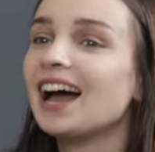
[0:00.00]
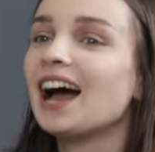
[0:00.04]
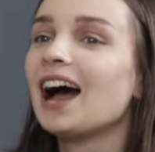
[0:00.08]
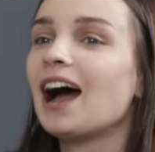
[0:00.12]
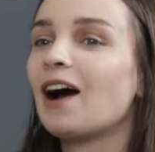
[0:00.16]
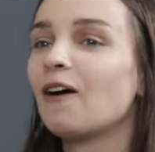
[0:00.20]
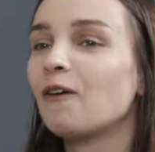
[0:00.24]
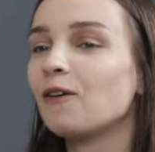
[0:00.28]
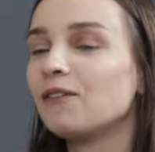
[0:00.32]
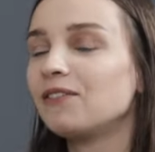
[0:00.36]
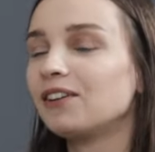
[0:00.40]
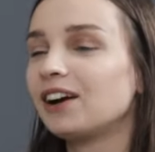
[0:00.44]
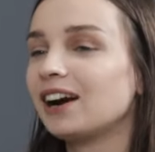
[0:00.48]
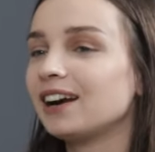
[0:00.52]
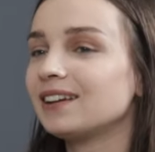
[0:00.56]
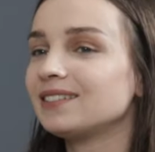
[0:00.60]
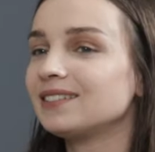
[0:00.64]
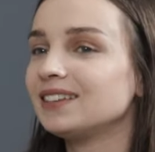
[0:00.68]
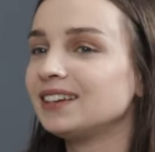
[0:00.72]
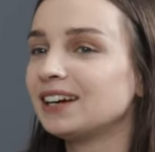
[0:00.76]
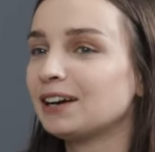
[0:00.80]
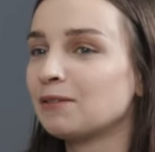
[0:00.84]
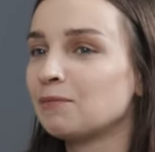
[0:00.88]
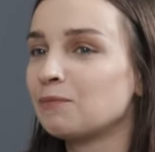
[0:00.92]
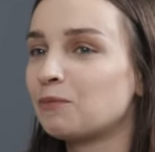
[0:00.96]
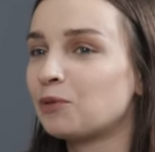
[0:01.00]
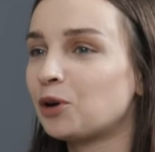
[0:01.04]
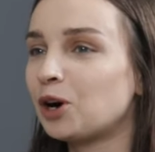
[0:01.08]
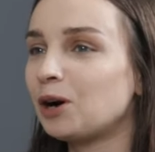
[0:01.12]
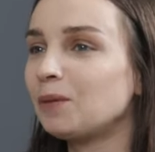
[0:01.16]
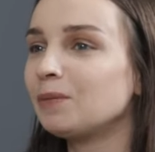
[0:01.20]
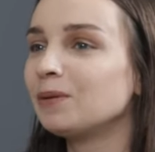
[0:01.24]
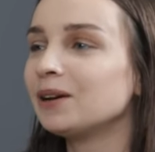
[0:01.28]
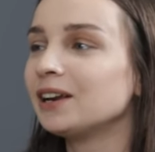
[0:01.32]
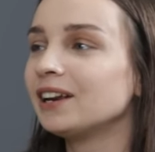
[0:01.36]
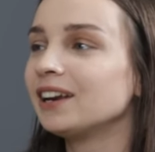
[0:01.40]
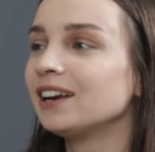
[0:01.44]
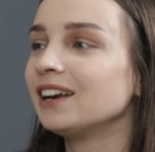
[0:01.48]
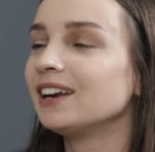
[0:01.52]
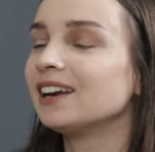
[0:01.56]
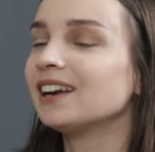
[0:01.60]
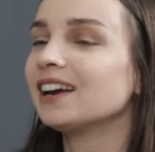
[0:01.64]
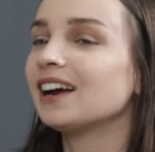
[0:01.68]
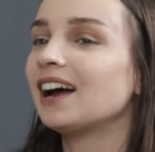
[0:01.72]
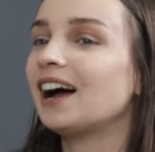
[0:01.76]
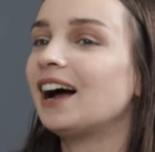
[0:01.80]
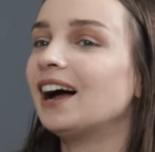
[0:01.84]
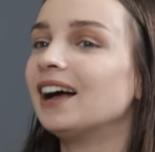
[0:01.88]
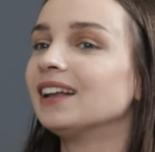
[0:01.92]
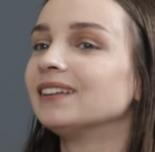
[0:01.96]
However, I think I'm probably
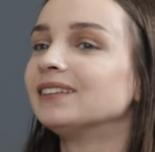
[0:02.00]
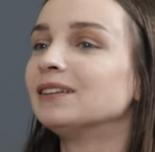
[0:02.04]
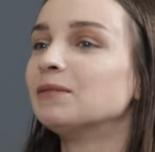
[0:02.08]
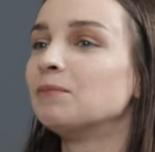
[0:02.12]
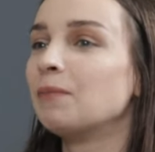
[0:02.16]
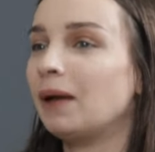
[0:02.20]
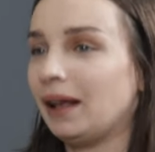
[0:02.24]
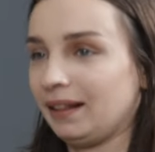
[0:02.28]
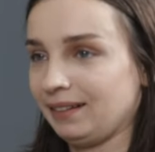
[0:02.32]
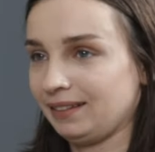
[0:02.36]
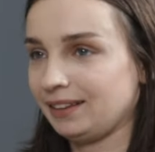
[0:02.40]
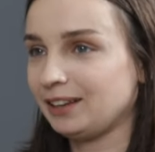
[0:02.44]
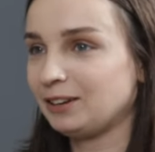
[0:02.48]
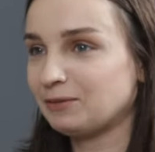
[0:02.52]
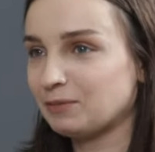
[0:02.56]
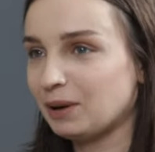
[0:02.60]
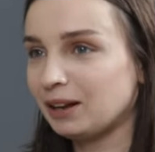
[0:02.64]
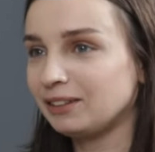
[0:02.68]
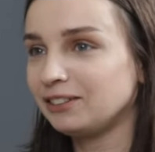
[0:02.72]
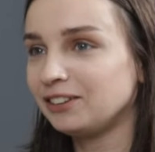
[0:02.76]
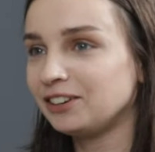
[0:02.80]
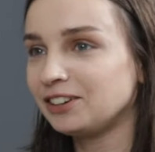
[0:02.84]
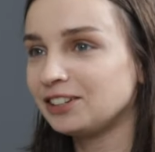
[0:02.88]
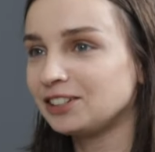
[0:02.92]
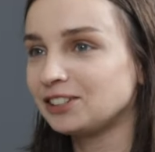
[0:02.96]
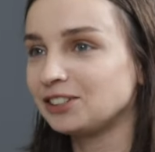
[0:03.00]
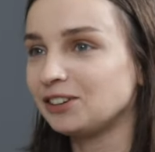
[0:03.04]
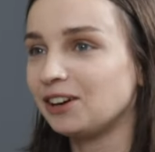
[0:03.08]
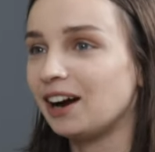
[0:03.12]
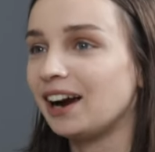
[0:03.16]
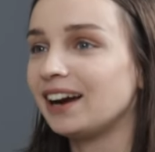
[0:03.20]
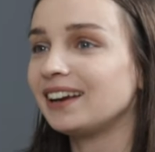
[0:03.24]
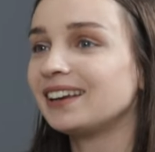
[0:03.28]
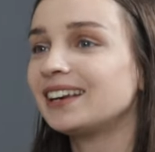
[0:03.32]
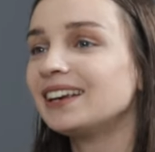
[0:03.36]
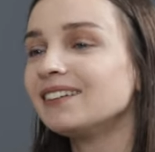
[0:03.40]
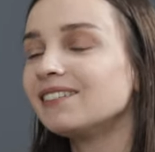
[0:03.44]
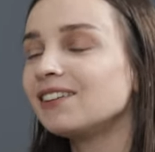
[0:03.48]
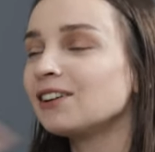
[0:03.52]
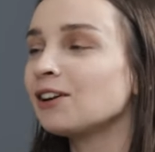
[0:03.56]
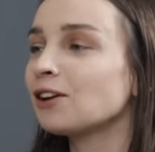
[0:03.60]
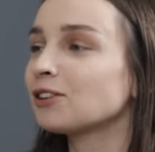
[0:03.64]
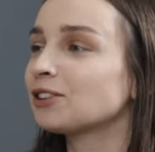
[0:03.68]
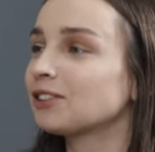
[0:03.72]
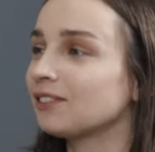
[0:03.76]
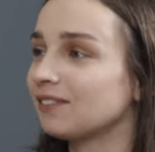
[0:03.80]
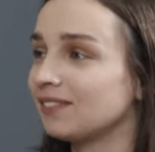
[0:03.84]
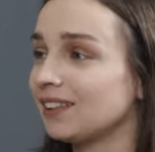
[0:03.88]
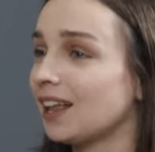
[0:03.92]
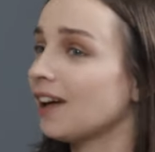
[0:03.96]
uh, demanding mothers. So I give a
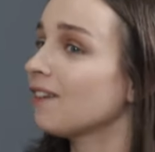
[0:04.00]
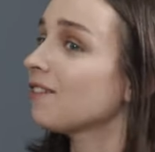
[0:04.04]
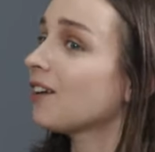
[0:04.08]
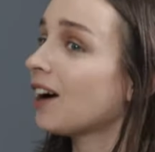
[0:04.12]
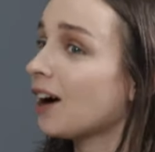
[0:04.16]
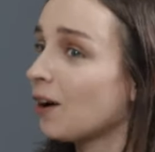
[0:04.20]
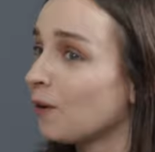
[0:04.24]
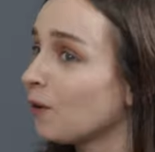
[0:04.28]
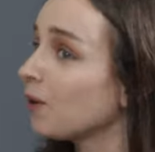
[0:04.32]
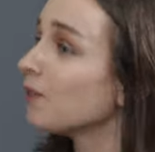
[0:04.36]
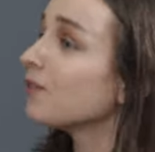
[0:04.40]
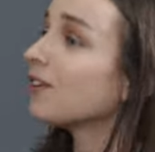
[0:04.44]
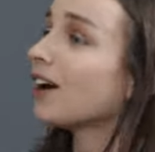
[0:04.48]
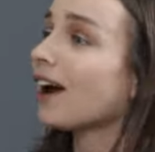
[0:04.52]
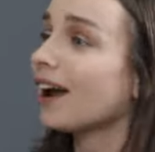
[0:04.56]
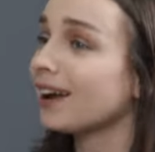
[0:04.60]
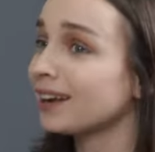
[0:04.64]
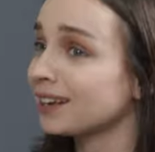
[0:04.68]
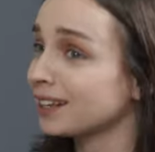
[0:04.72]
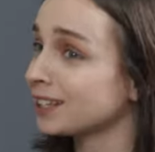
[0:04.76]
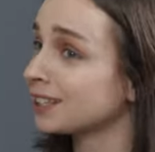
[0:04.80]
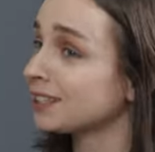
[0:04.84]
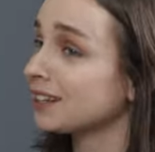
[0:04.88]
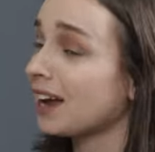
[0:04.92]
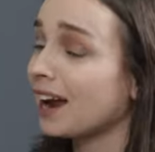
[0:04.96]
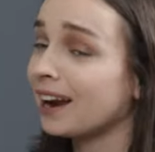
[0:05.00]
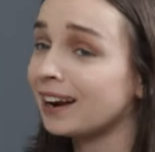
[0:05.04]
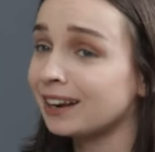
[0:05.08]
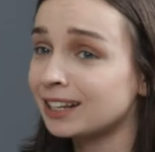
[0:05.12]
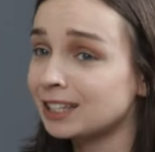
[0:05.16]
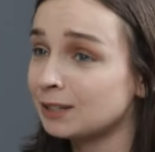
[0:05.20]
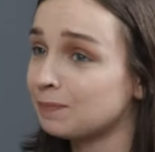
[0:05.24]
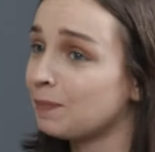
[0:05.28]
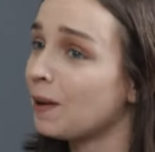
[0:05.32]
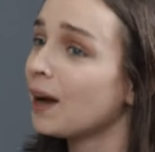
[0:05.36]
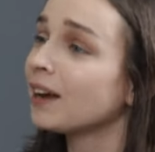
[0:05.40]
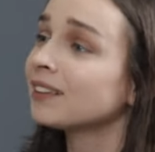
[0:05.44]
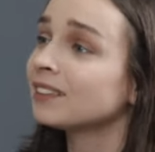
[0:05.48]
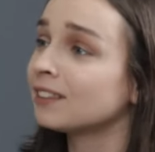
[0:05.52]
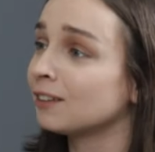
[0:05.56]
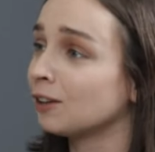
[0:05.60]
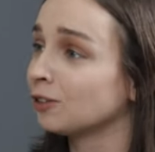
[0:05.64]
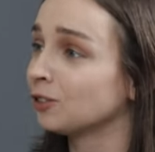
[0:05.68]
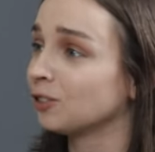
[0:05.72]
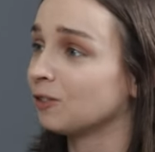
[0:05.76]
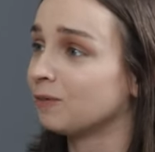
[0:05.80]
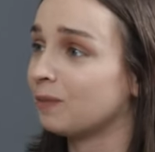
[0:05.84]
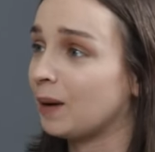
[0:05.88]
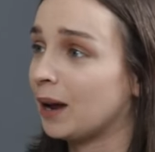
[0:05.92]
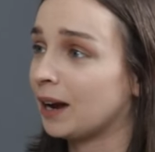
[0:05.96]
lot of love. However, I, ex- I expect a
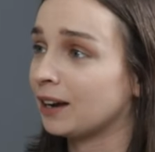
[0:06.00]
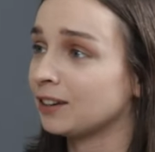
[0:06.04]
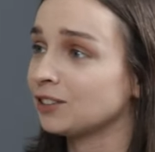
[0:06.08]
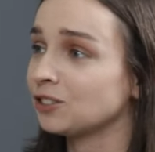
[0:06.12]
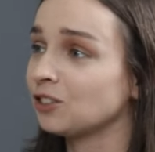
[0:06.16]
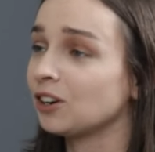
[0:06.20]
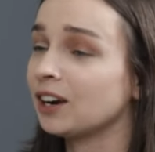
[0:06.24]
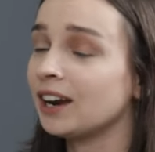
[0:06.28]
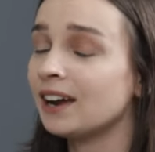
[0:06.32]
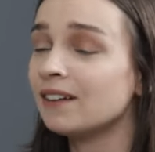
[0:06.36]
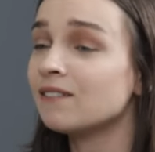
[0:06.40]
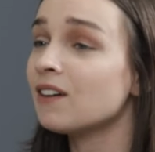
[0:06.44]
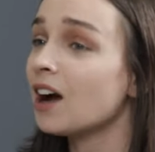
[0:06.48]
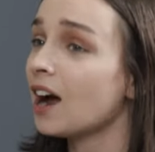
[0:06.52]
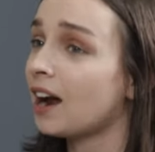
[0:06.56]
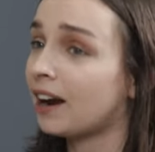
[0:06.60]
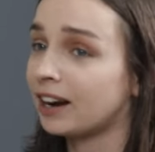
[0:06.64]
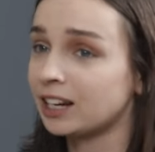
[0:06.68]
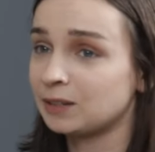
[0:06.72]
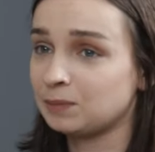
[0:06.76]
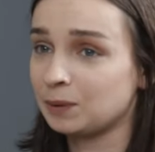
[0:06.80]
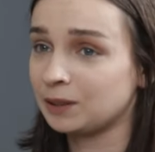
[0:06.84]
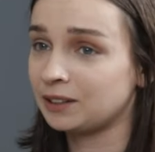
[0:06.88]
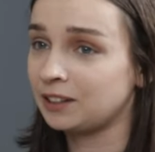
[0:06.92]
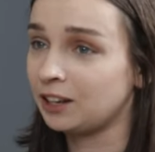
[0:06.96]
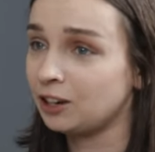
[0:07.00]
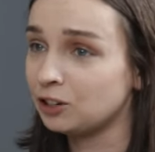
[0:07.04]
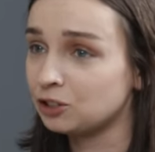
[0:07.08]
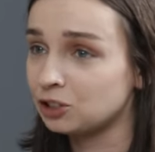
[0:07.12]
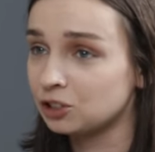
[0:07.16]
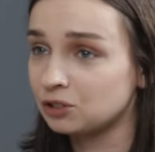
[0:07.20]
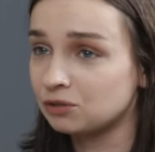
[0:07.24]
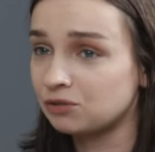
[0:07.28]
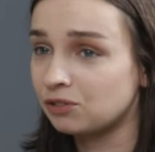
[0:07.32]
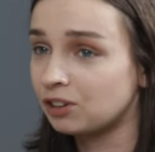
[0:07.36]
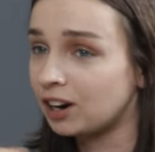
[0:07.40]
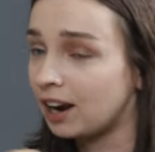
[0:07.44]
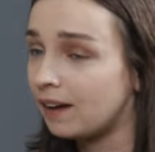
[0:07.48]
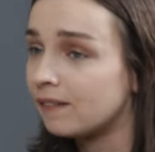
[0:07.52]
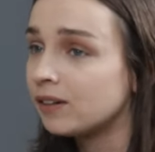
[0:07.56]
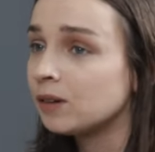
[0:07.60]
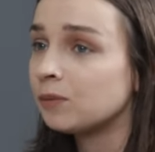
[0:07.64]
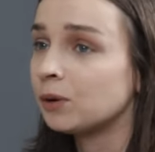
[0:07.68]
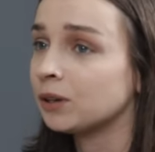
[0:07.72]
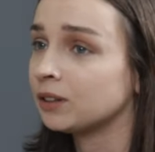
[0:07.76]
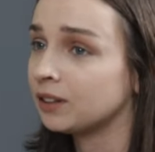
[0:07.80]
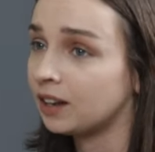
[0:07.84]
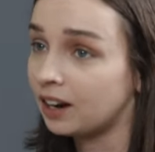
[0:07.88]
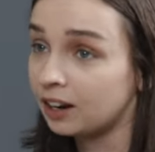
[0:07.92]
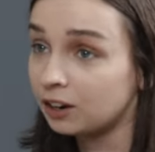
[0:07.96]
lot of back. So I have high expectations for
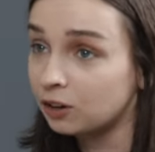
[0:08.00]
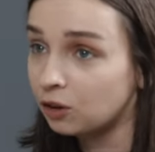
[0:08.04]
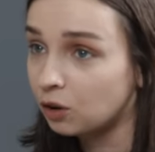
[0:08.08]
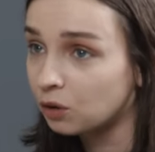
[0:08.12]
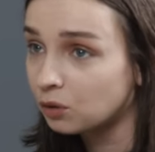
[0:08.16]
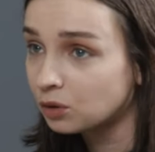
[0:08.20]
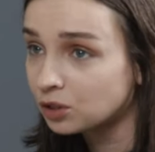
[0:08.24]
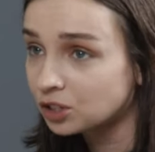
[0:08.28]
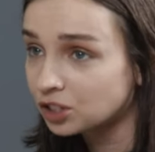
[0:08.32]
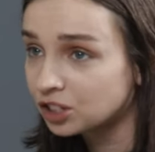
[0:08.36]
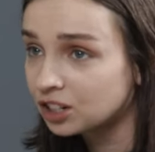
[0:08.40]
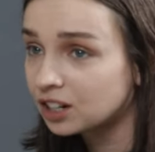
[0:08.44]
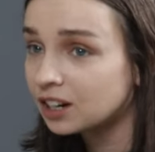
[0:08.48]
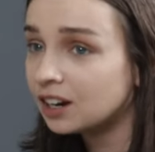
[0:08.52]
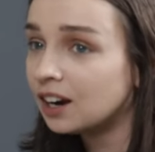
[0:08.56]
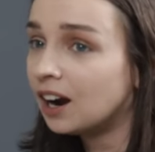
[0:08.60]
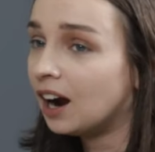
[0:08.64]
everyone that I coach.